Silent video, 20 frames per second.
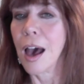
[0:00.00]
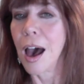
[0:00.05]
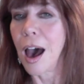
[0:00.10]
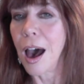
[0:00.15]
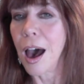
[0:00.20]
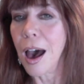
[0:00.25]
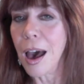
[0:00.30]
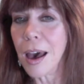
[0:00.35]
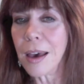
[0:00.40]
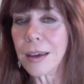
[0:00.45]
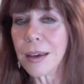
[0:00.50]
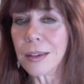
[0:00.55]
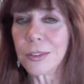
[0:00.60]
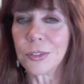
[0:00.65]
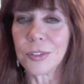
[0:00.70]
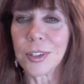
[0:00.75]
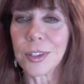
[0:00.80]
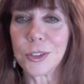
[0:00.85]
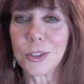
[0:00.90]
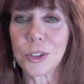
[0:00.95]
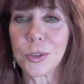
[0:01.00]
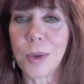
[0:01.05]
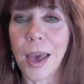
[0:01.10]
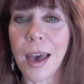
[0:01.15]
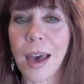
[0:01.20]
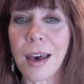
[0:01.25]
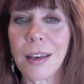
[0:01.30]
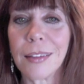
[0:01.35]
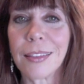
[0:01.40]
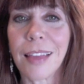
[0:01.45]
"I send you
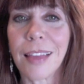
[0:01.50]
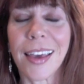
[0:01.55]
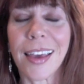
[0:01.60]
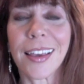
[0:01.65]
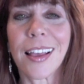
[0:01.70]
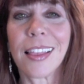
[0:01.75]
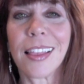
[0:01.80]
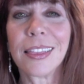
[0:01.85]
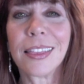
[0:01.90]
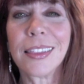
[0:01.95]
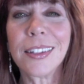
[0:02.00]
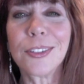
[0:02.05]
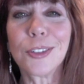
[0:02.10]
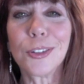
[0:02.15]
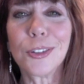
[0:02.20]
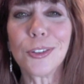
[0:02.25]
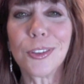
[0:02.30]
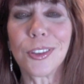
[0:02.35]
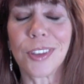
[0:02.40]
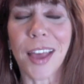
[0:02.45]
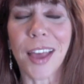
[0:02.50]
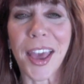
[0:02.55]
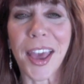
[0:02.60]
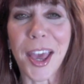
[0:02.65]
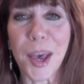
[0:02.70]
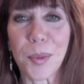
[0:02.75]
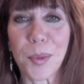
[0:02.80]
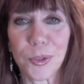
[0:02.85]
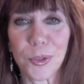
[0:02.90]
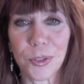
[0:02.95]
out like little
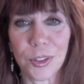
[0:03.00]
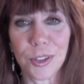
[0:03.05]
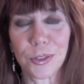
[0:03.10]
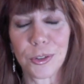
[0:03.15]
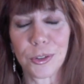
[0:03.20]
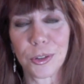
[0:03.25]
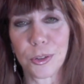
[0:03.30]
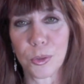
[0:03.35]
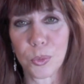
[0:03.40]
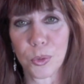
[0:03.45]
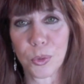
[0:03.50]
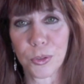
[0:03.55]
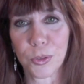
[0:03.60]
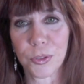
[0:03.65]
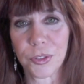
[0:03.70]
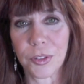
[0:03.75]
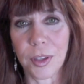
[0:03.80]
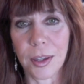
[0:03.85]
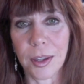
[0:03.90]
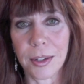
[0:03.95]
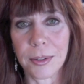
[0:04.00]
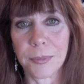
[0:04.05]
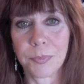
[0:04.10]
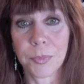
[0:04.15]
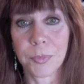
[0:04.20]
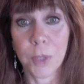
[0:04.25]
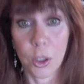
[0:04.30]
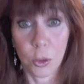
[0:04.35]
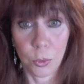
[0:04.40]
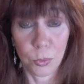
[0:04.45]
lambs into the wolf's den.
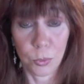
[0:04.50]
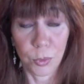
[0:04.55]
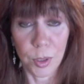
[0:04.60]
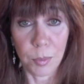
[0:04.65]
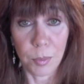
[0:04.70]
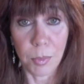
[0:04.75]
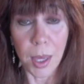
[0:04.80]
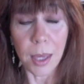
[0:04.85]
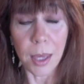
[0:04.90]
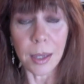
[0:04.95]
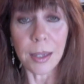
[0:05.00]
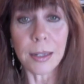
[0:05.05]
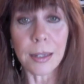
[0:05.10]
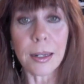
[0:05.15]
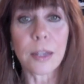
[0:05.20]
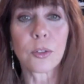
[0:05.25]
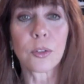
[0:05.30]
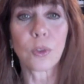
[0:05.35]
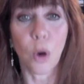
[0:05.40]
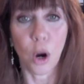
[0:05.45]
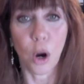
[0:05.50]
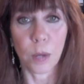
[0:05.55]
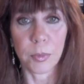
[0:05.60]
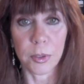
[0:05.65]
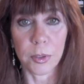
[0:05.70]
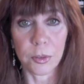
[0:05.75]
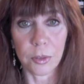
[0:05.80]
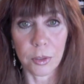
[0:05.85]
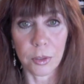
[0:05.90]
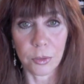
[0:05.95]
Remain as
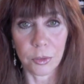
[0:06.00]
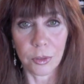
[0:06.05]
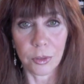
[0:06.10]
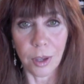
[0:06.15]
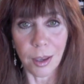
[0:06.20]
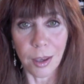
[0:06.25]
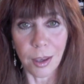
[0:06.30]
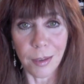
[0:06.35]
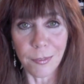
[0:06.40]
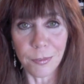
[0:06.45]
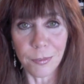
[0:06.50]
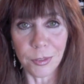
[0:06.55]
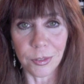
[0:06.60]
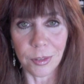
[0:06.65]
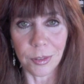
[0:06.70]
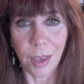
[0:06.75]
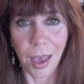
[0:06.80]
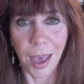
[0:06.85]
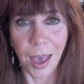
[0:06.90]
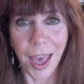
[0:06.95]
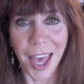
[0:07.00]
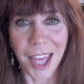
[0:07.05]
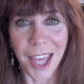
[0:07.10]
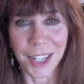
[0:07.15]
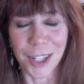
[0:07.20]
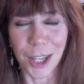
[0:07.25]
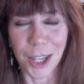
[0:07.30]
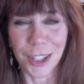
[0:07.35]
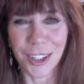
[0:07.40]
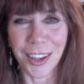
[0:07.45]
harmless as doves and
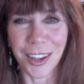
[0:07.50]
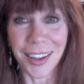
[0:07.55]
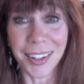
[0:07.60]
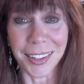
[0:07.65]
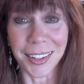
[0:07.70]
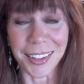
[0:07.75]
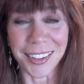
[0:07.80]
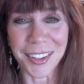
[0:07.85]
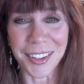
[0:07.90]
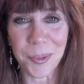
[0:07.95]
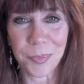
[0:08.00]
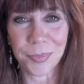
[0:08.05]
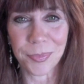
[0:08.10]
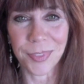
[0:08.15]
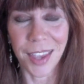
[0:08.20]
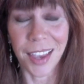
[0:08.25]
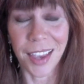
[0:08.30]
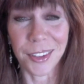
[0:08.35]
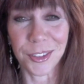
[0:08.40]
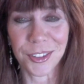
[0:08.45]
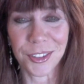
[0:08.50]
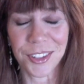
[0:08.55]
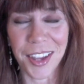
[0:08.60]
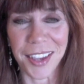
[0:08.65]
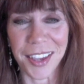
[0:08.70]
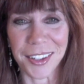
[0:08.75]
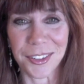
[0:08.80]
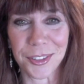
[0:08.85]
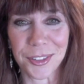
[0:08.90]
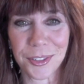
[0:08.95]
cunning as
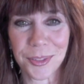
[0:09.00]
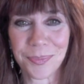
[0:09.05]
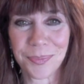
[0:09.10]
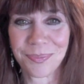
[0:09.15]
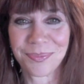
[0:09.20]
snakes."